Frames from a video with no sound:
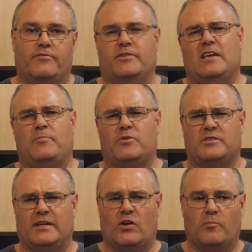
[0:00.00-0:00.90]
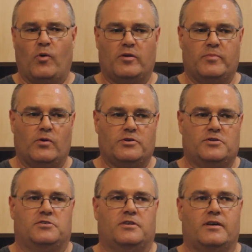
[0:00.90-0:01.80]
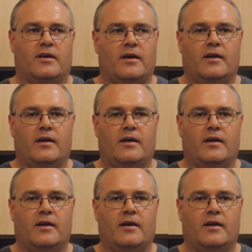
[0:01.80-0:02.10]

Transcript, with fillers: for example, you see a lot of bodybuilders you see